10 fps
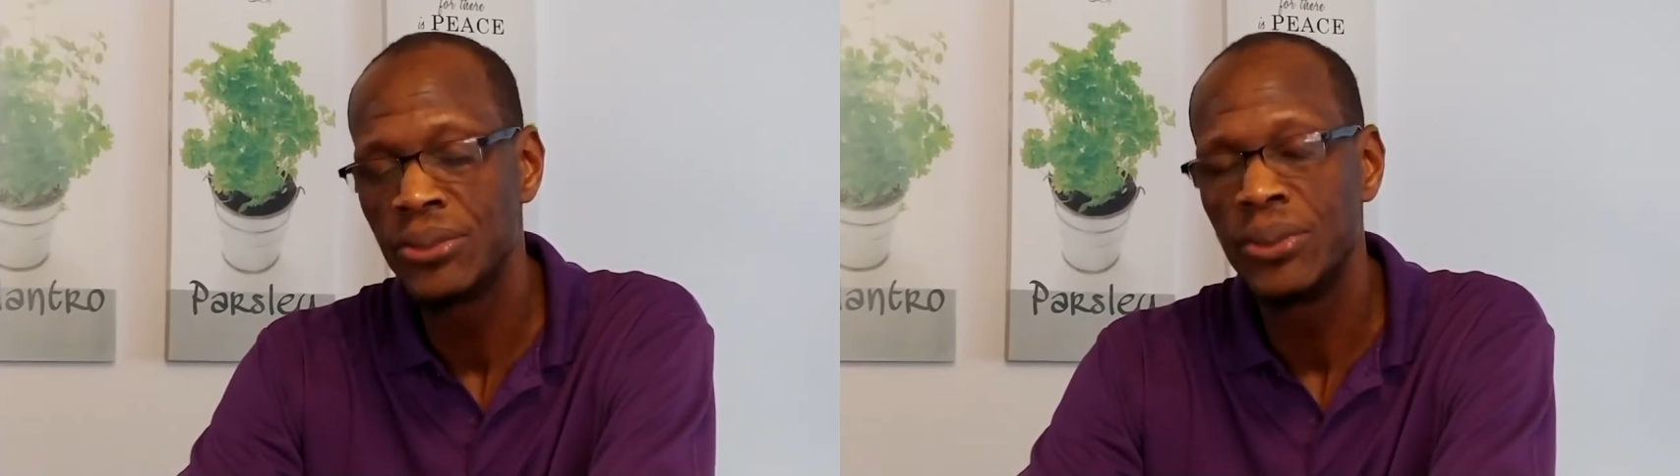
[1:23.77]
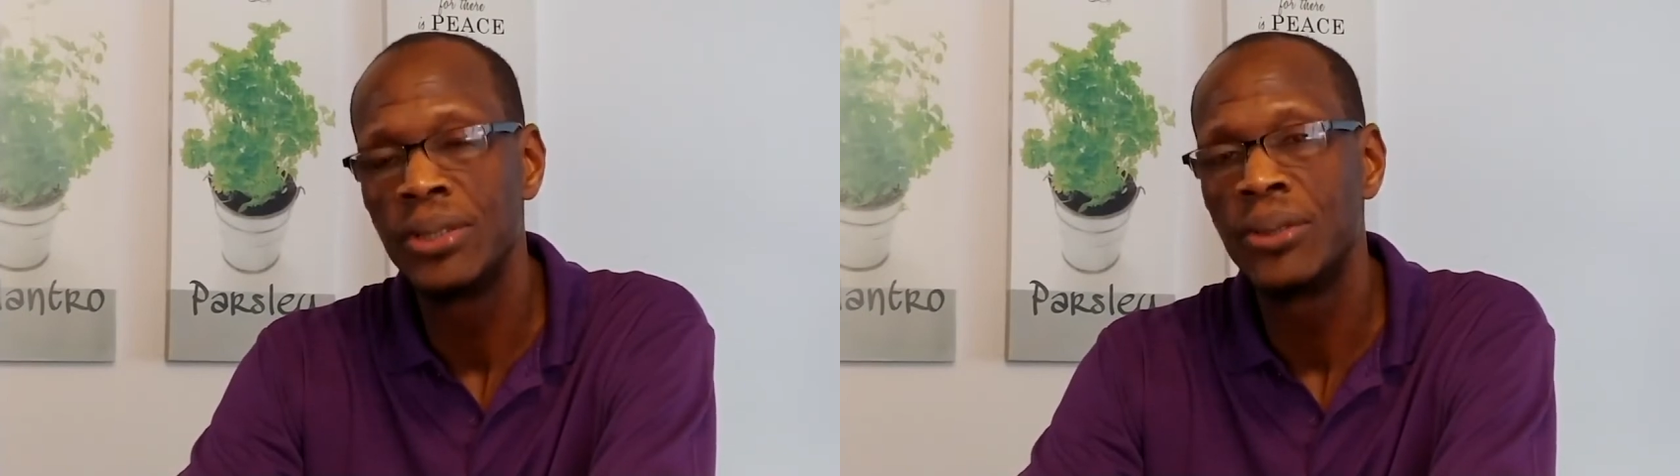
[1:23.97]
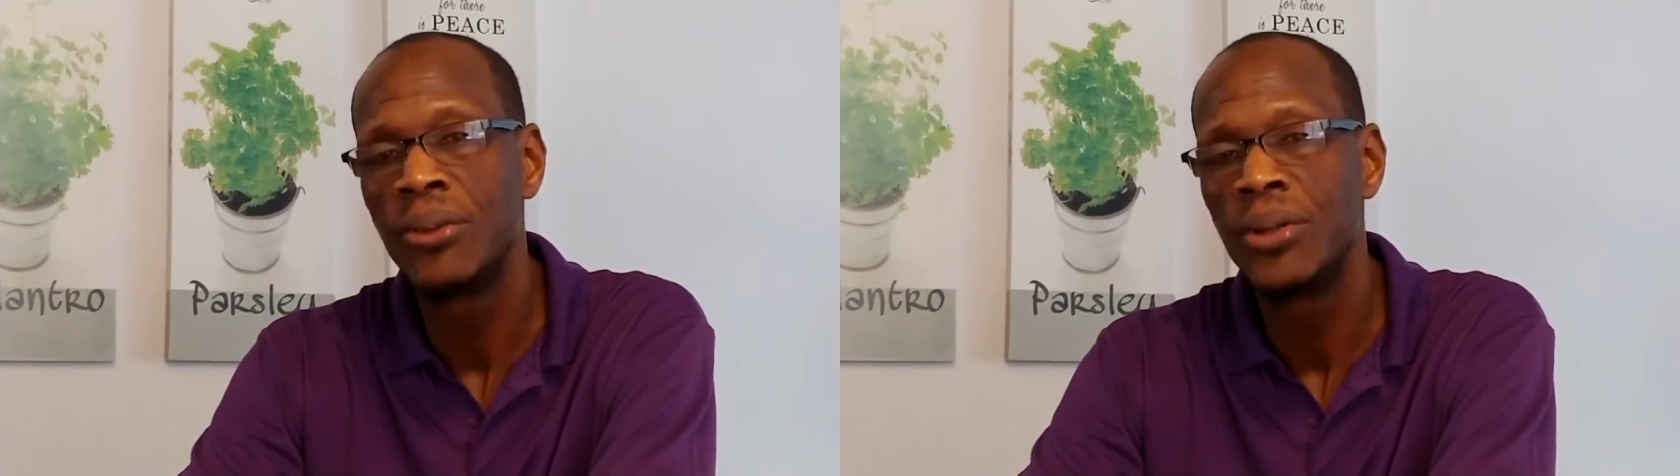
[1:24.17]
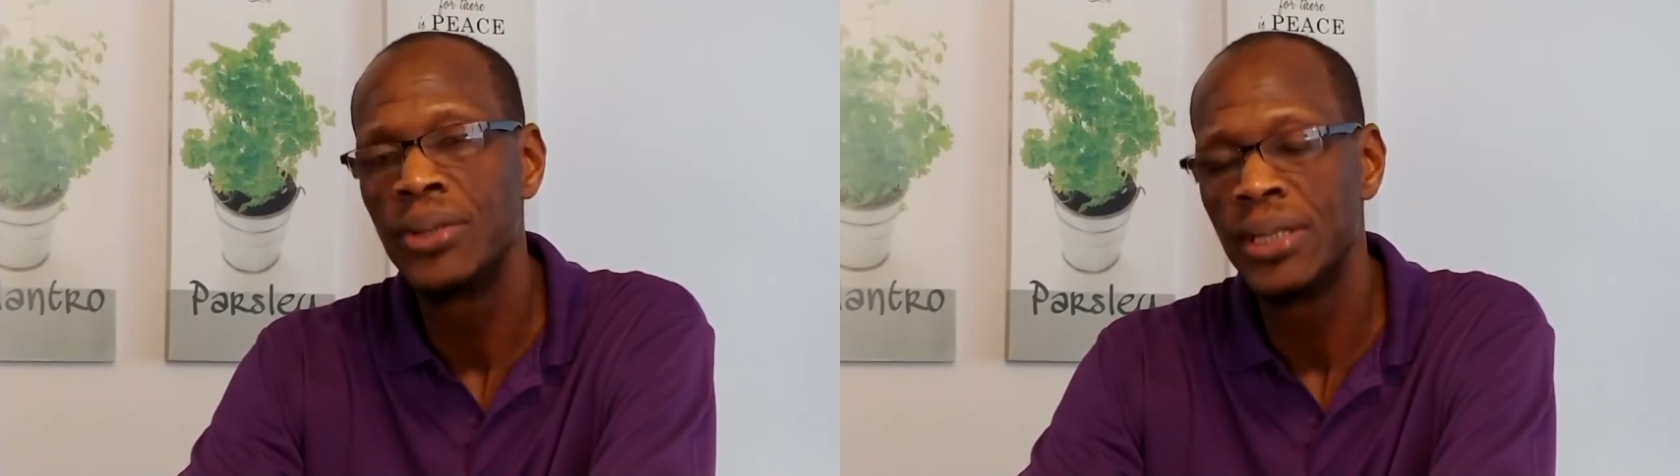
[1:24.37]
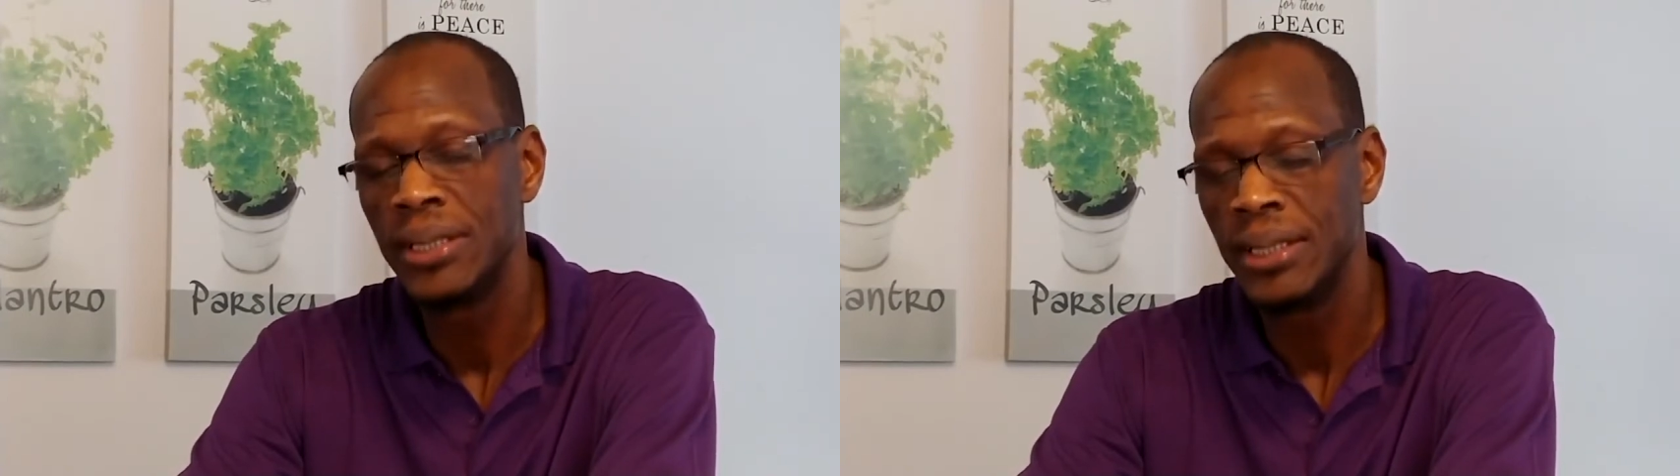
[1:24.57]
the Crow
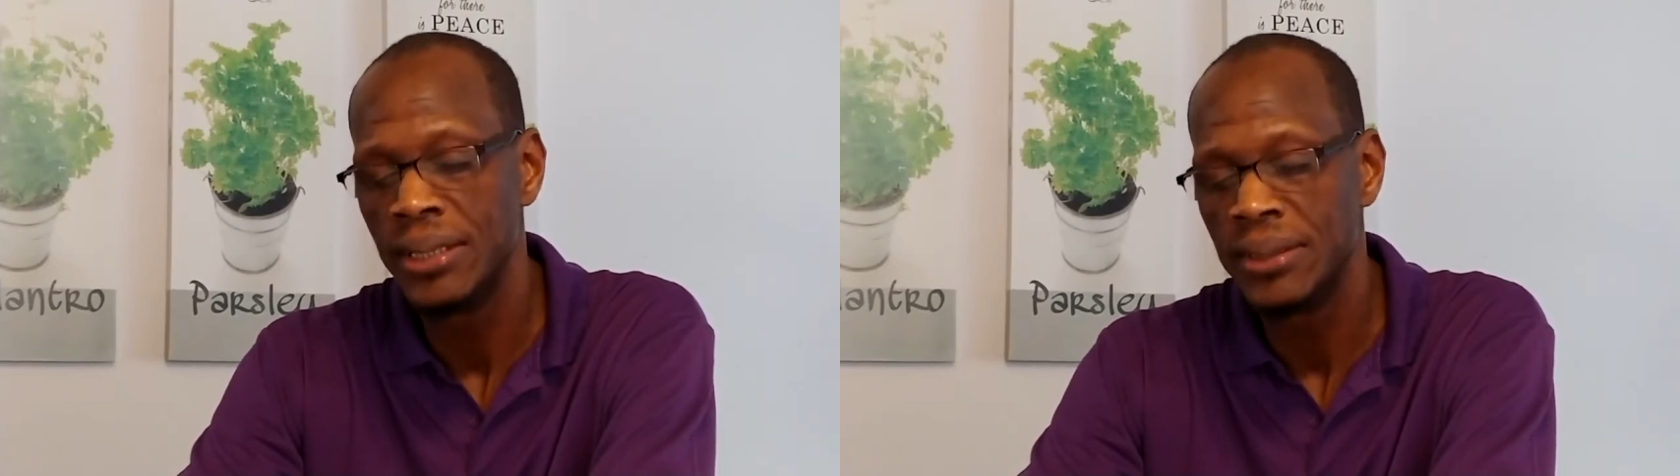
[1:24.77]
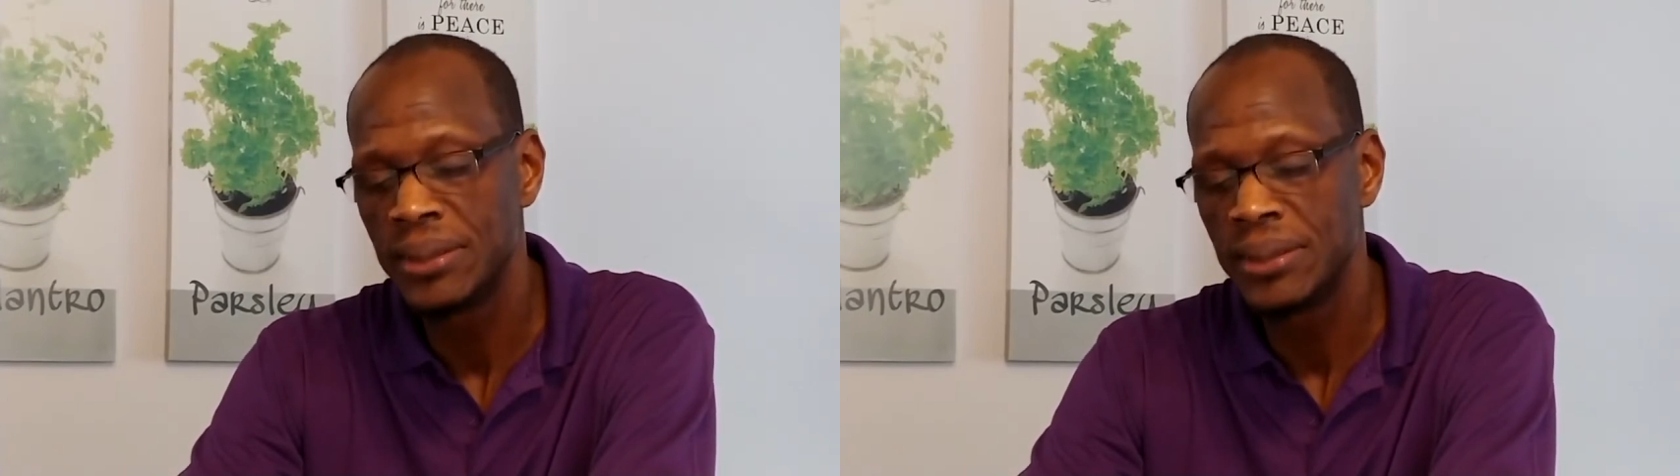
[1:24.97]
Indians.